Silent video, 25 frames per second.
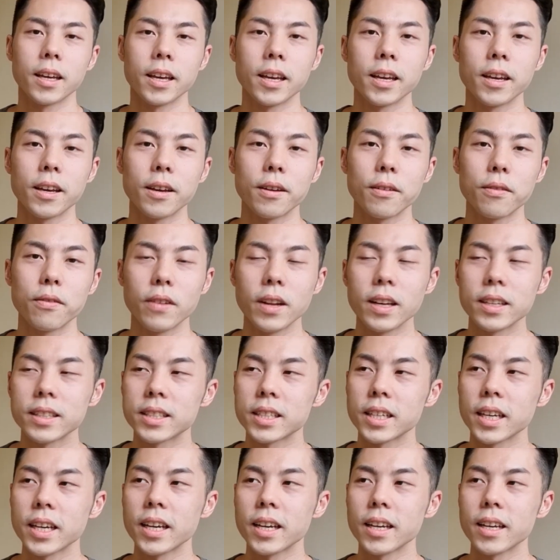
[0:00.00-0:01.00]
If
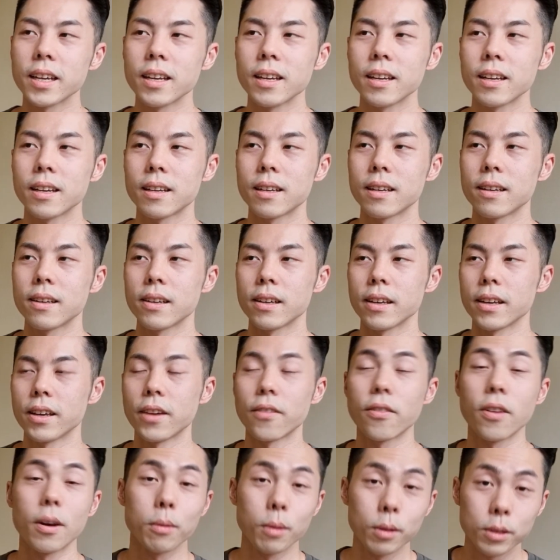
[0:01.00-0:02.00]
let's say,
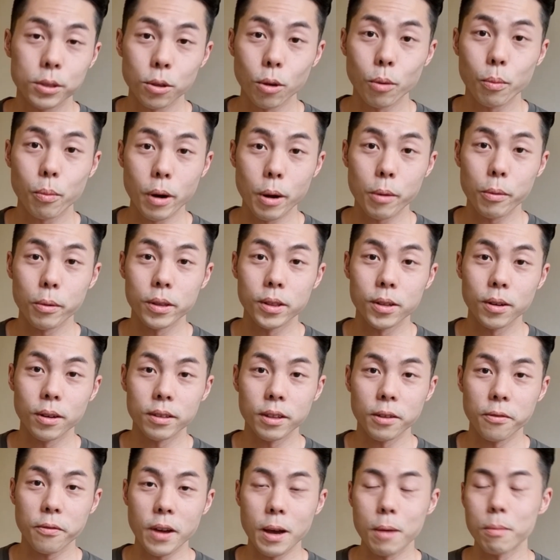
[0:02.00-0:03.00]
if I'm the sole breadwinner
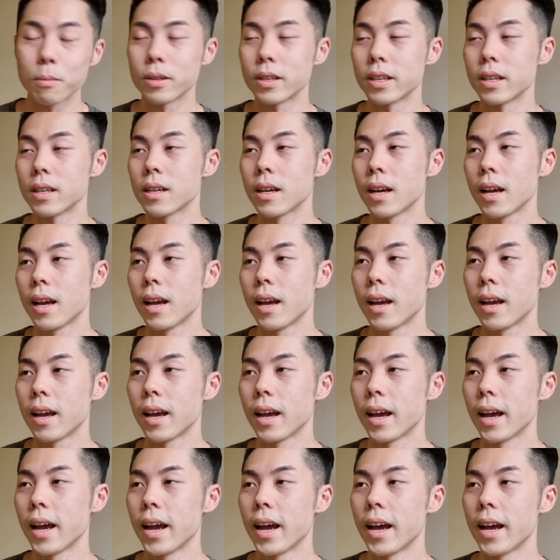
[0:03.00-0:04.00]
of the family
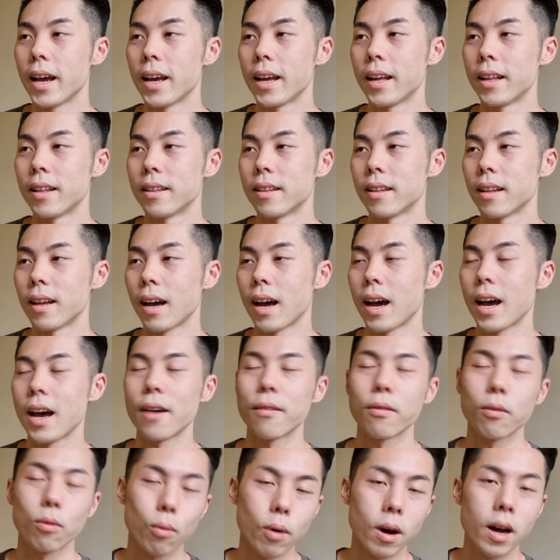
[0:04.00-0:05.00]
and I
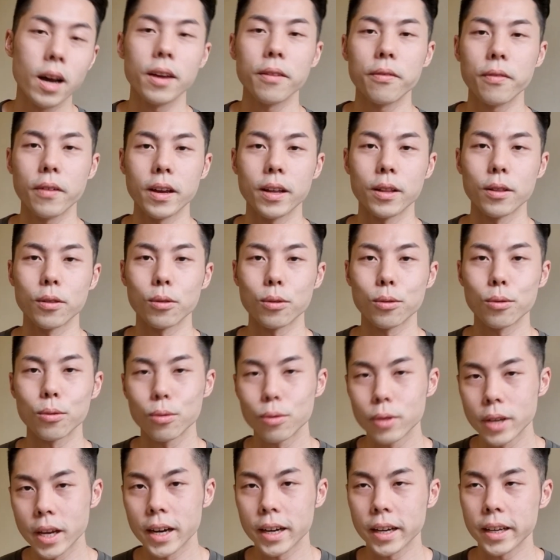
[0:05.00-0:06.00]
have a wife and
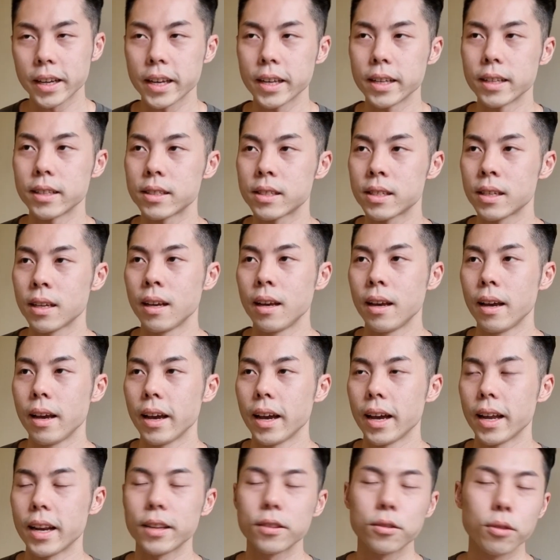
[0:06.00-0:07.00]
2 young kids
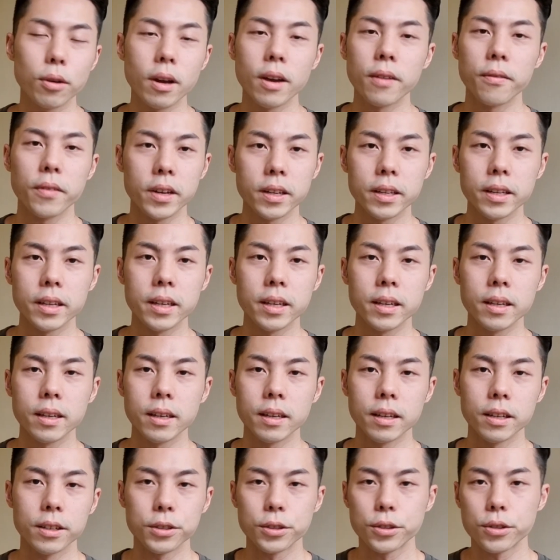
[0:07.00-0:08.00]
and I don't have
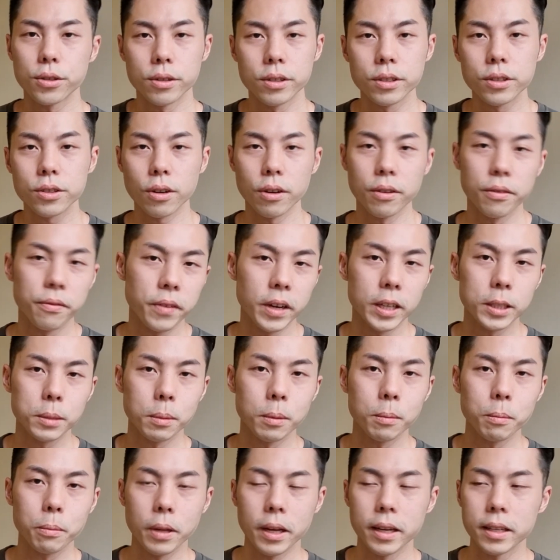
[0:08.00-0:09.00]
any insurance or
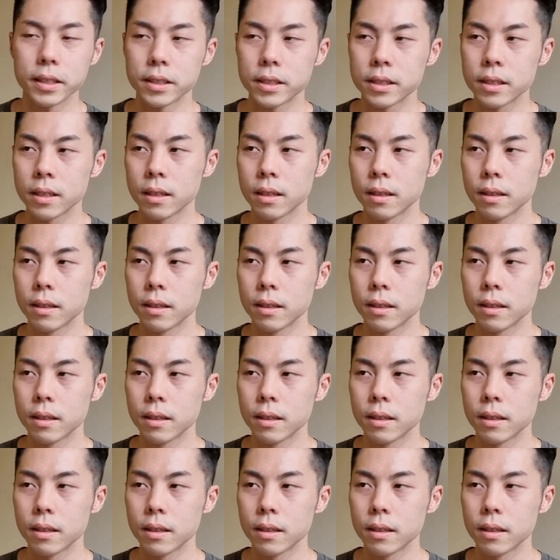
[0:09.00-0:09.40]
investment plans,